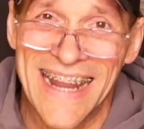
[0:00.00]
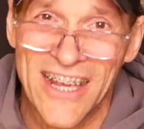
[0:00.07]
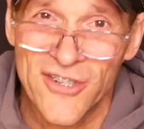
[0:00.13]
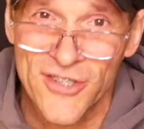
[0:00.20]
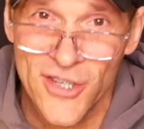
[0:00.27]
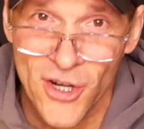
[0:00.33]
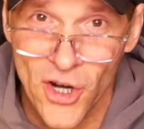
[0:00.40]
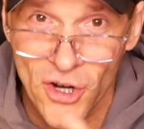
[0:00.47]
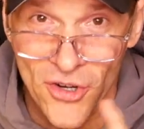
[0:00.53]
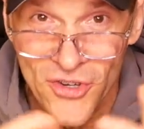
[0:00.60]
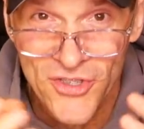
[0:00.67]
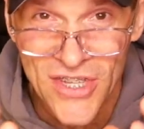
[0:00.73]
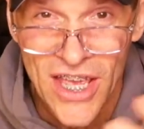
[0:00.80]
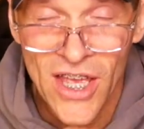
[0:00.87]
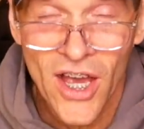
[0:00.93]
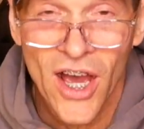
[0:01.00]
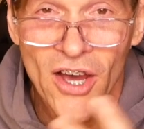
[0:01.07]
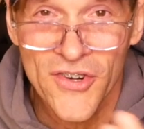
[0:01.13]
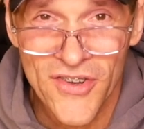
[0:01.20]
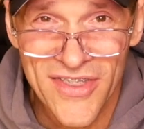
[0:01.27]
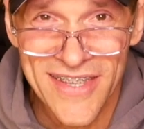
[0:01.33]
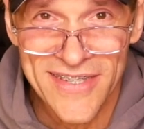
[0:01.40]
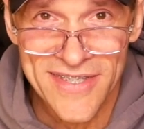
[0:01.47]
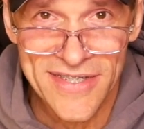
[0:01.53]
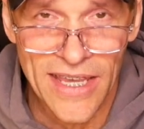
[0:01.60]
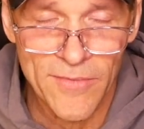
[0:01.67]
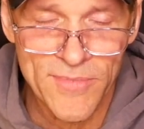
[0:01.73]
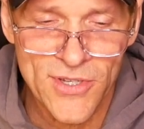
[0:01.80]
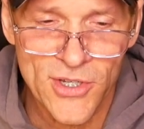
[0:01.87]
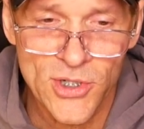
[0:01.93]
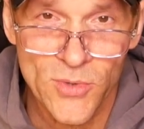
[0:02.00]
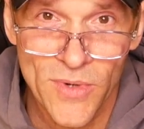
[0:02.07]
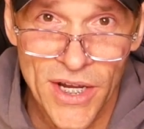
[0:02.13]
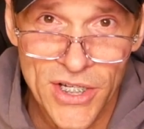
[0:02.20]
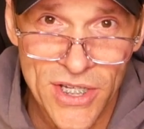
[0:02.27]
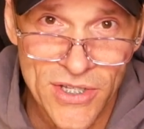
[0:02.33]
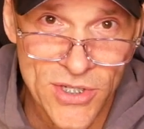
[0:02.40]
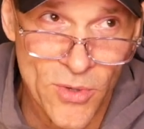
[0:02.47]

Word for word: actually occurs under this same situation.